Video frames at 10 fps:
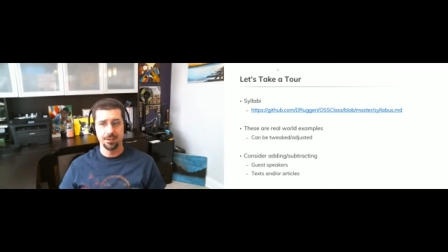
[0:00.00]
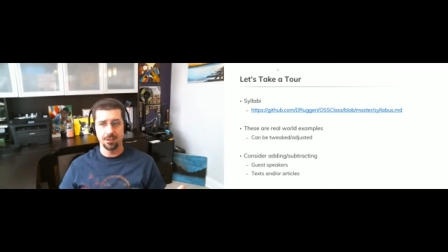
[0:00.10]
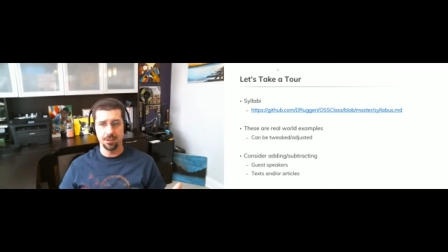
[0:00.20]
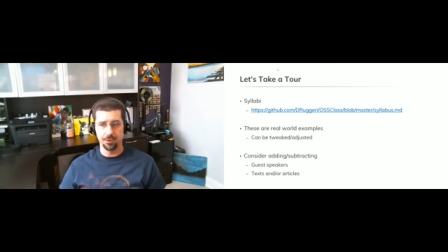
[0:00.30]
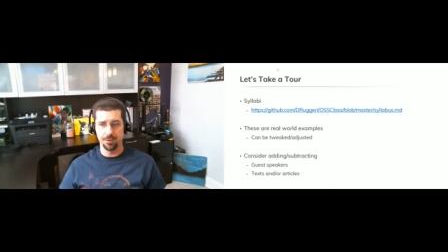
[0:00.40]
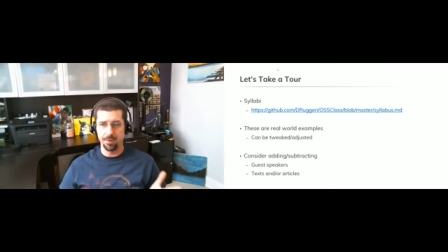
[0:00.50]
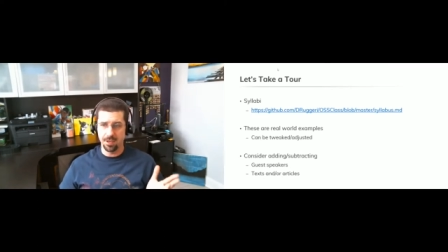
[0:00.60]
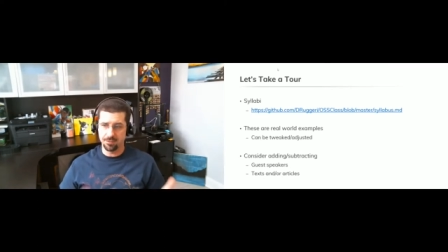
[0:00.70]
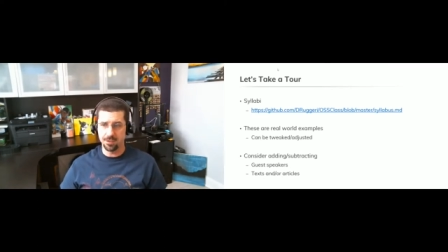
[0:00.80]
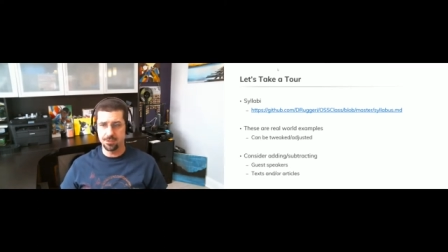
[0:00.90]
you know the
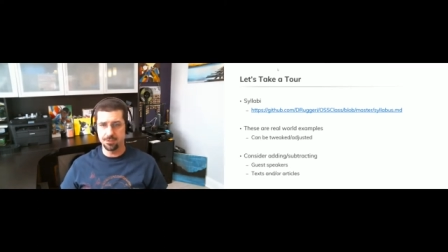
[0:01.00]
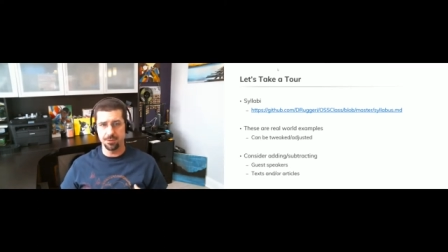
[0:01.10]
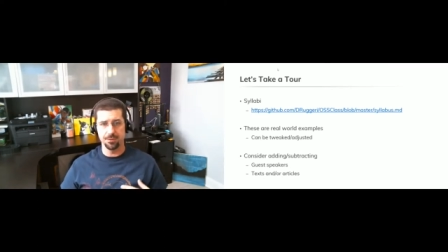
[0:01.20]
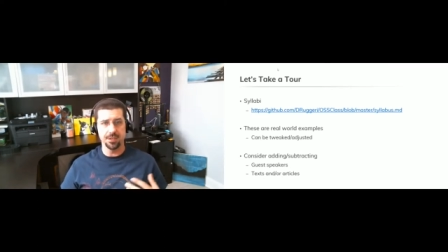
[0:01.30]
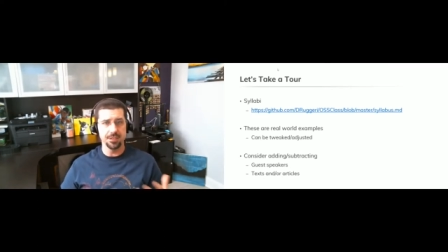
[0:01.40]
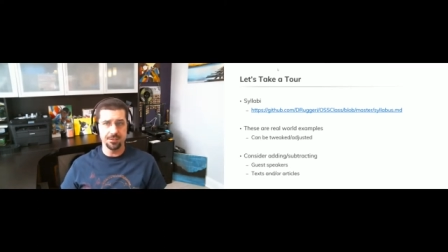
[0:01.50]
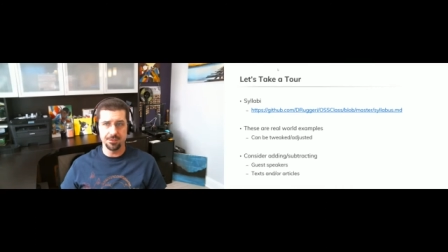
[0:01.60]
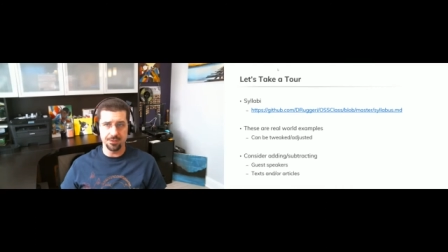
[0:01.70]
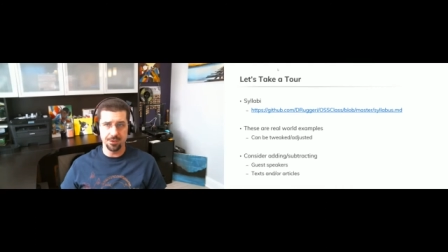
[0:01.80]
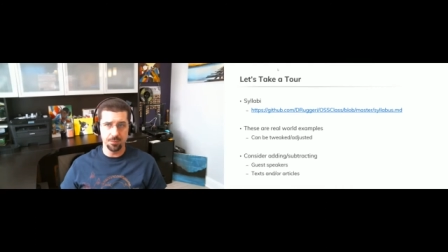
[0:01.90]
benefits or the
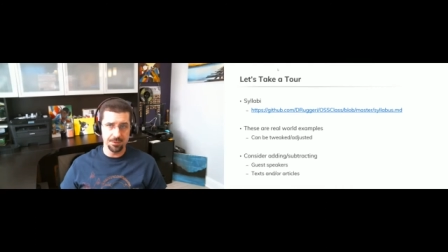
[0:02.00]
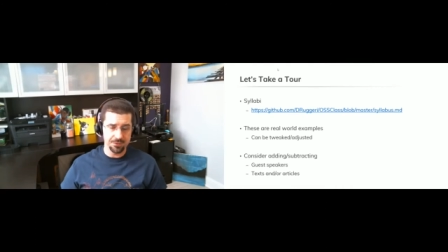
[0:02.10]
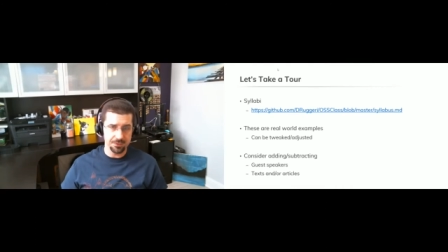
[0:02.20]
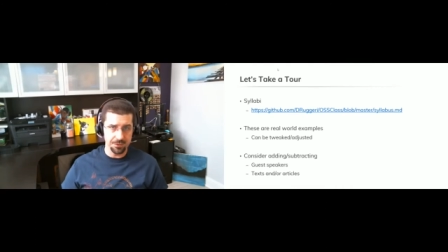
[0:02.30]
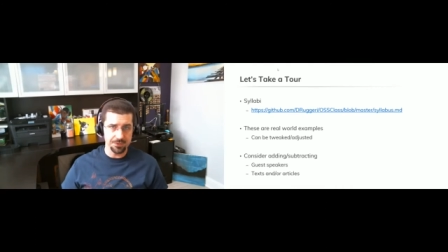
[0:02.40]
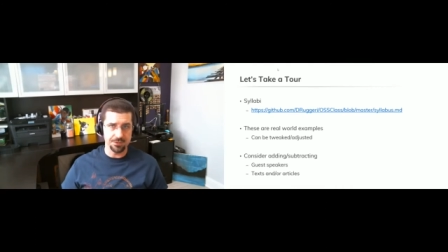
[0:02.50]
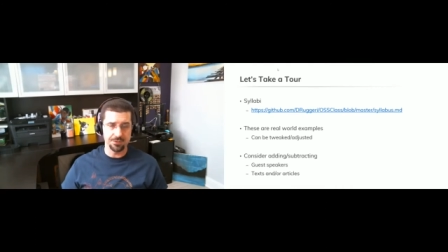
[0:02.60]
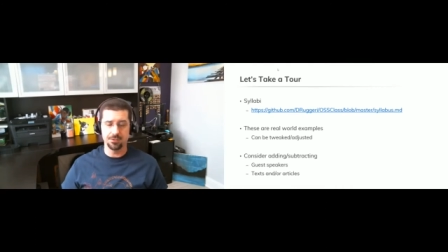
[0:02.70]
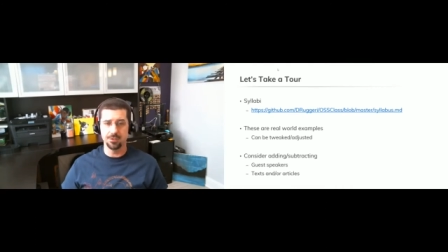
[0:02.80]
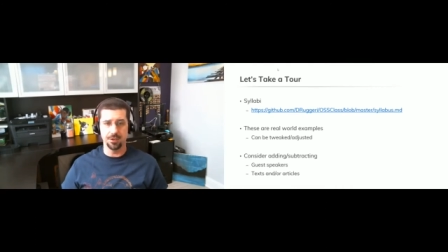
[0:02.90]
reasons that open source
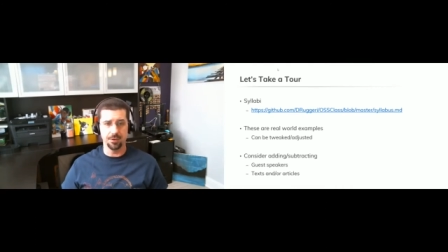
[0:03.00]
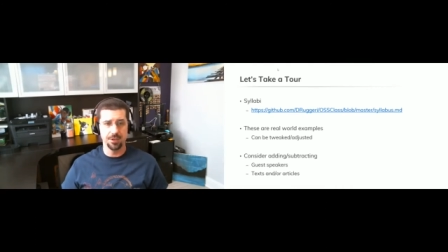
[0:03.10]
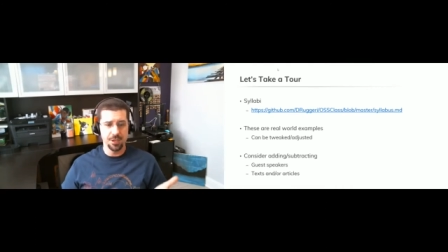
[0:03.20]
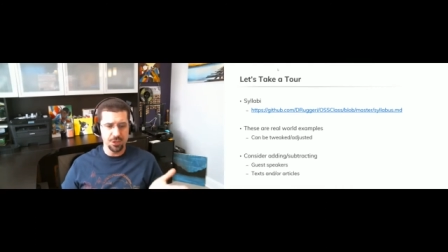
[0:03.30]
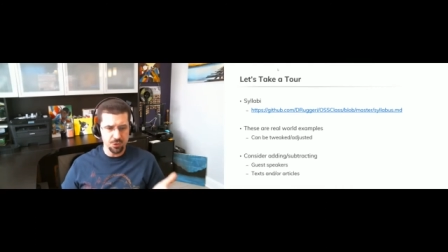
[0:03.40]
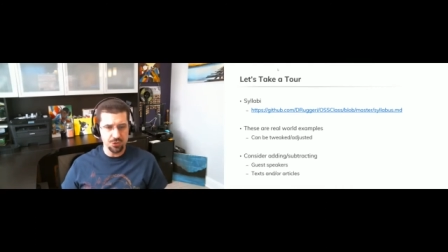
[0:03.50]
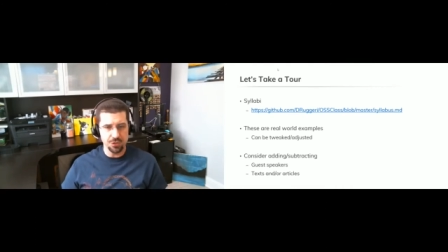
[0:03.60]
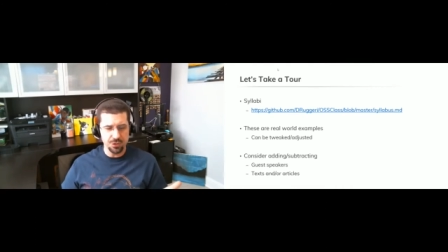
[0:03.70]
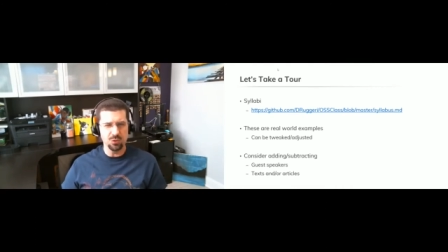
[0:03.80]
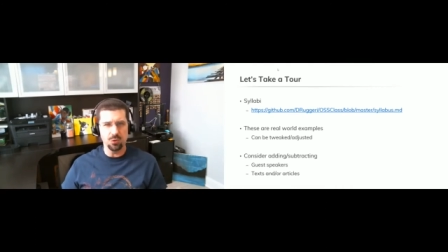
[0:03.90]
is you know you
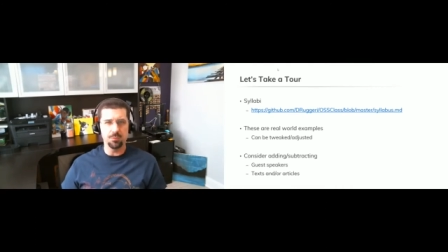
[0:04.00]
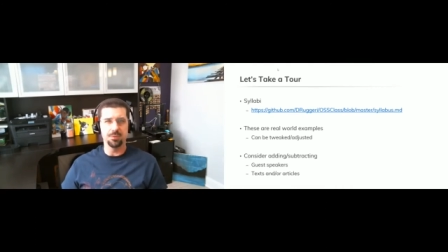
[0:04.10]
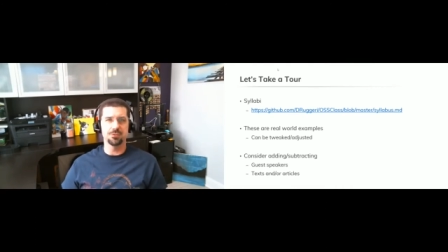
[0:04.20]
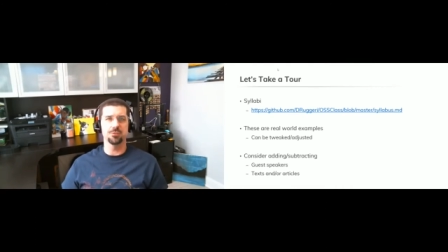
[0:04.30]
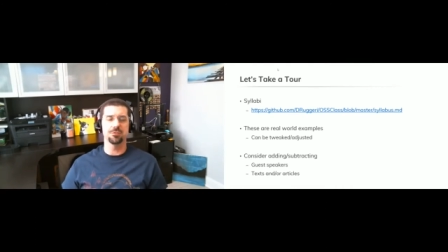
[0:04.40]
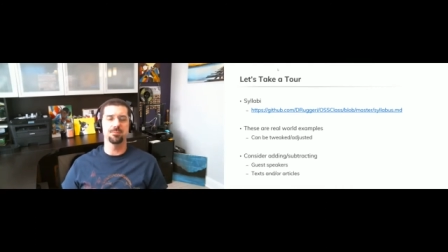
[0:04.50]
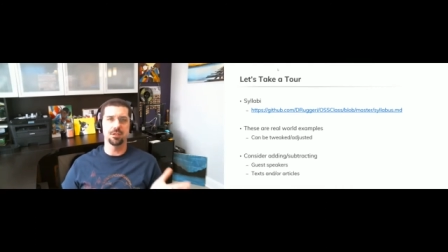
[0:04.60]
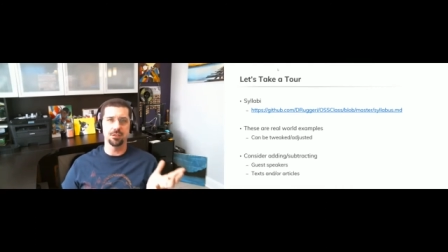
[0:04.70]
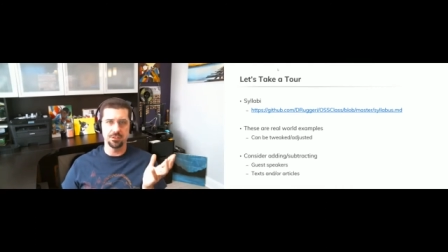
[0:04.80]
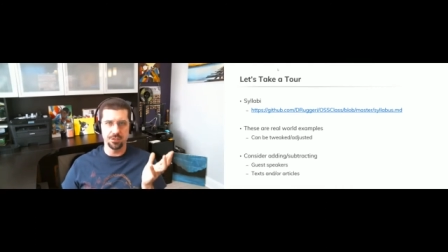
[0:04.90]
should do open source
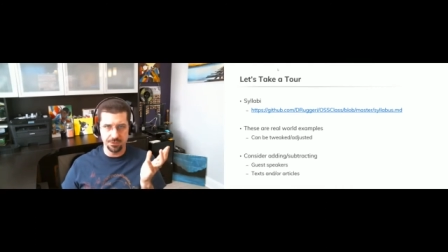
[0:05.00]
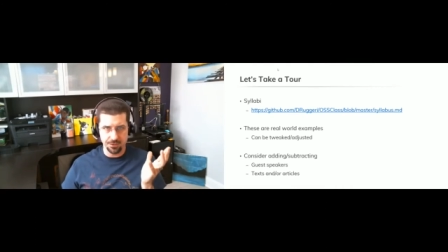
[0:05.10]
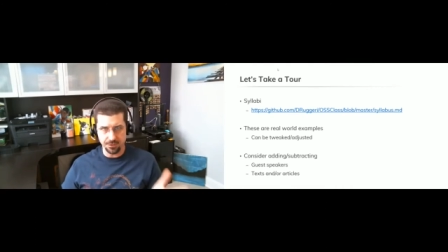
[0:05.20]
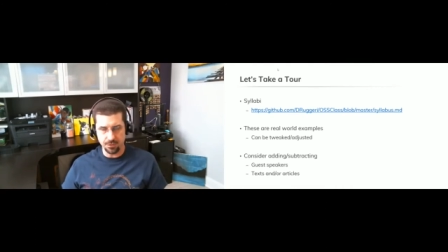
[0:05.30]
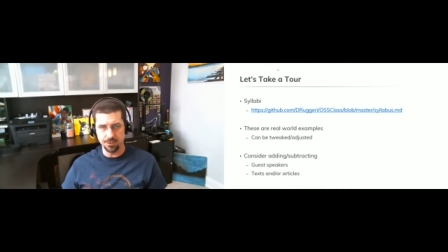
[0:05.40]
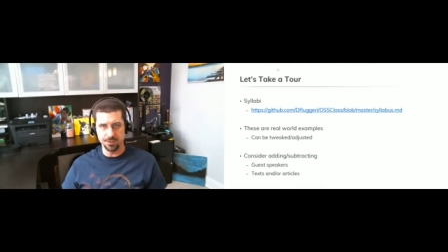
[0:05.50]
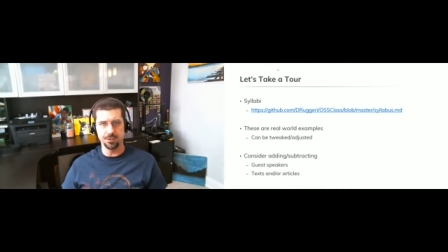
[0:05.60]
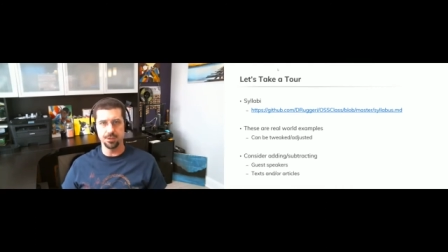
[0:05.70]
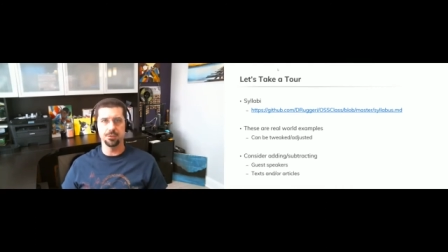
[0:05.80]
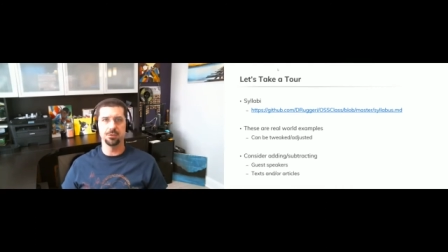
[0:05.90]
because it is just good to
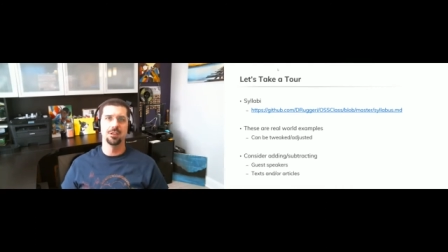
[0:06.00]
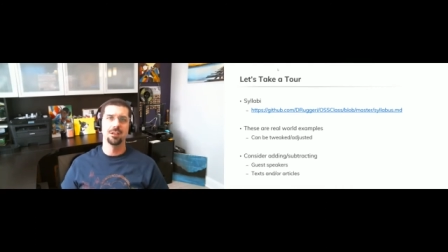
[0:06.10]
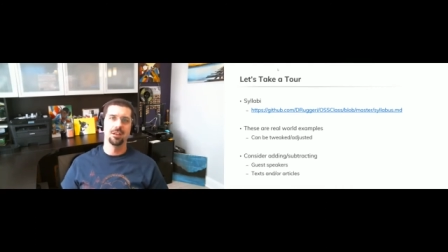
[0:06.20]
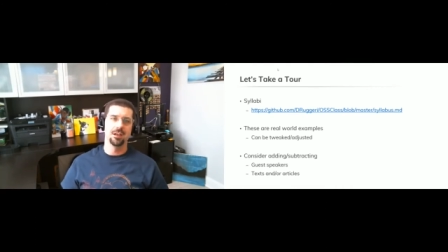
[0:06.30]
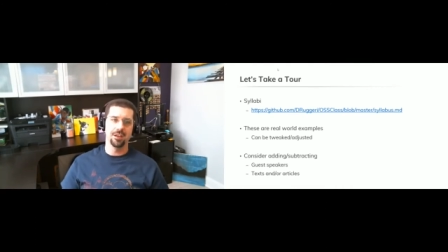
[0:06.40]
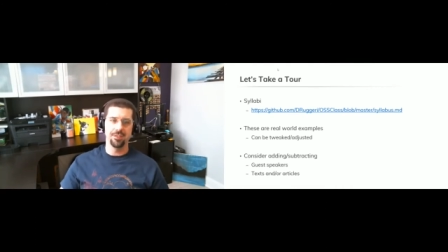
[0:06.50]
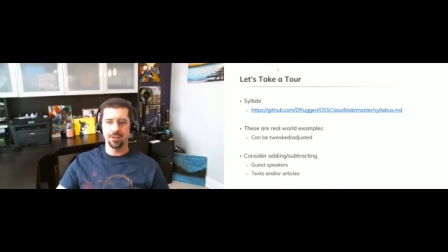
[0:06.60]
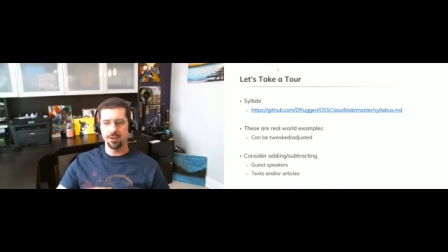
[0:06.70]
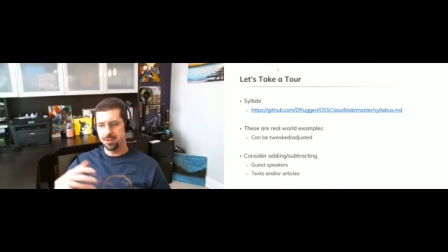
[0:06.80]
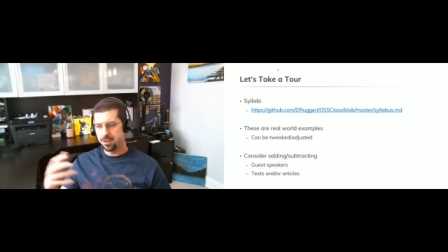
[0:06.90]
do and
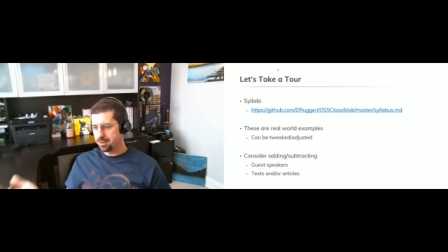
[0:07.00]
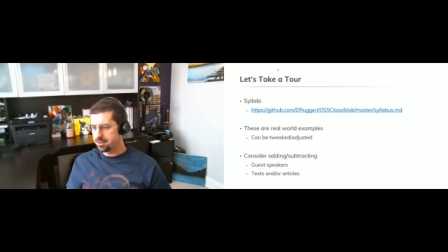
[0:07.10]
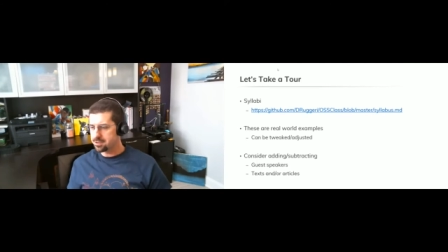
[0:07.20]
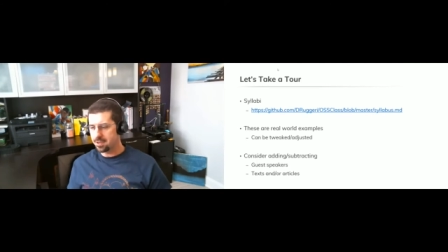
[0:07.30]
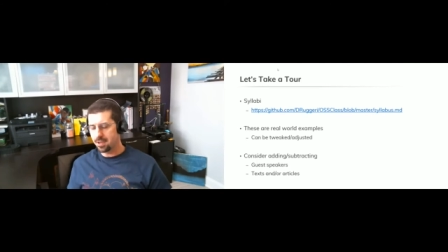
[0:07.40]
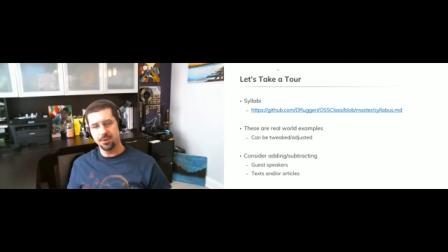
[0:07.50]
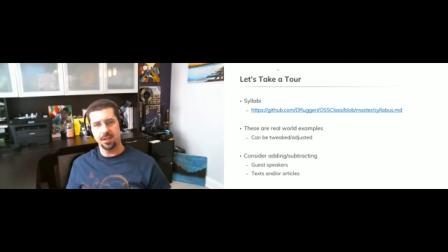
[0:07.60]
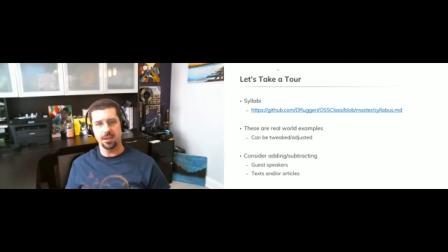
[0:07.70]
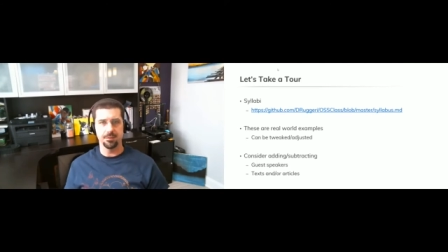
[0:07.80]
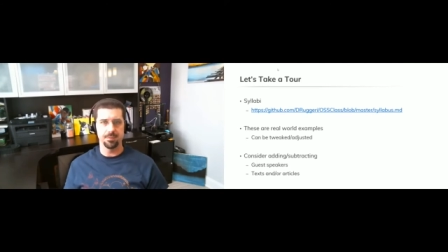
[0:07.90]
then on the other side we
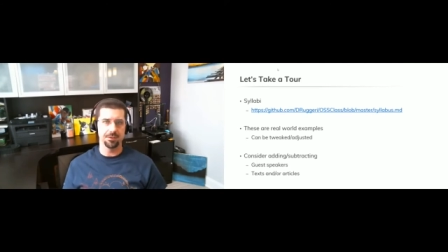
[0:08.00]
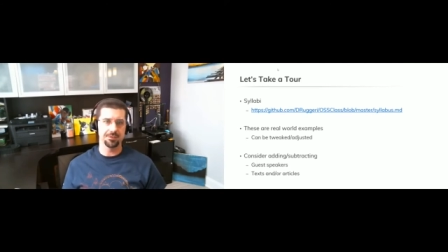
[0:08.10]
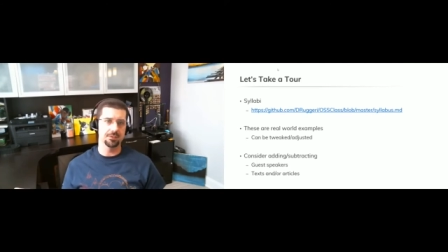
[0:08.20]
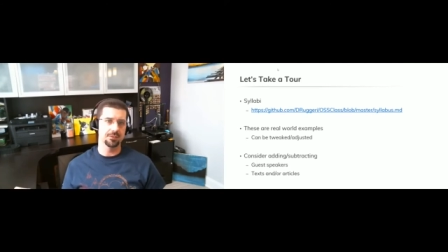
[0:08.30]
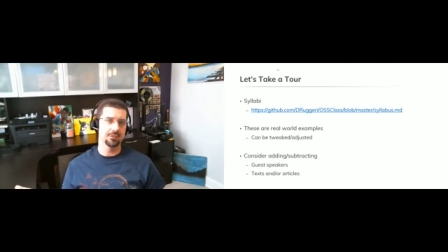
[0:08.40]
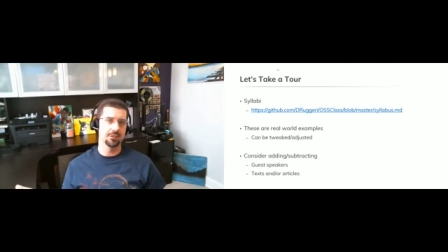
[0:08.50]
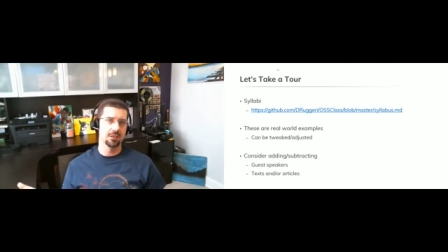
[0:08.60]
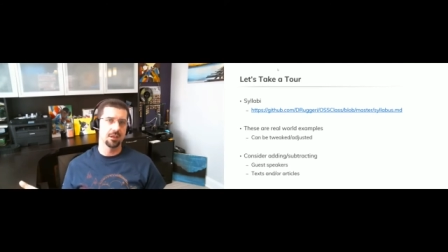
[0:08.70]
had a person